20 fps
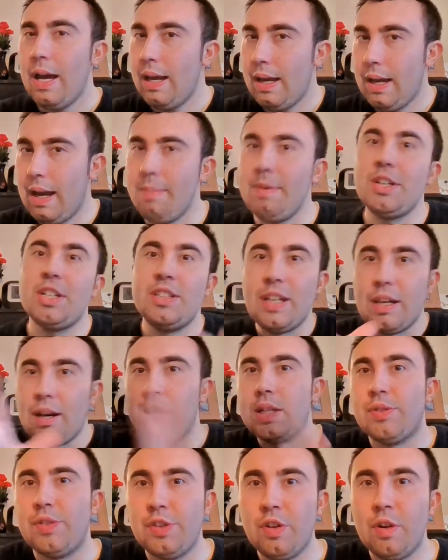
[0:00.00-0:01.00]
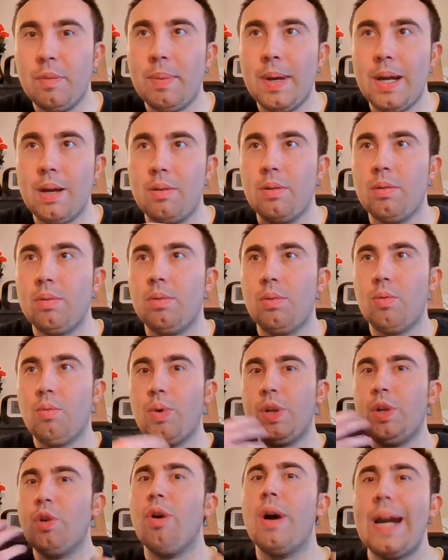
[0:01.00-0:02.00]
I mentioned in the last video about what are
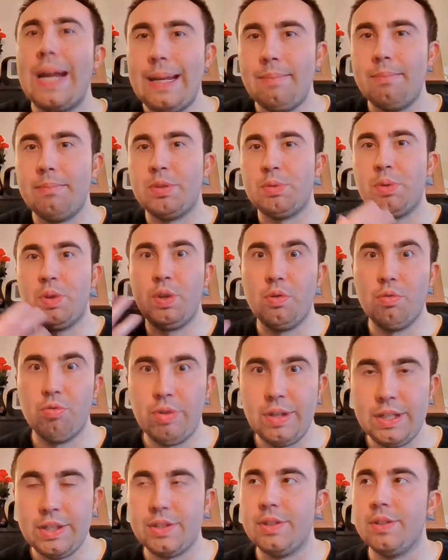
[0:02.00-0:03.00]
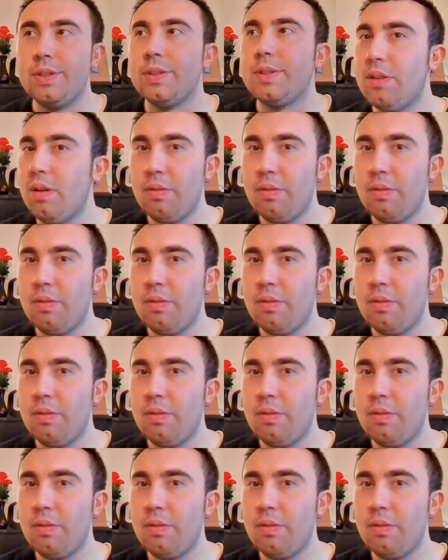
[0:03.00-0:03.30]
your aims, what are your reasons.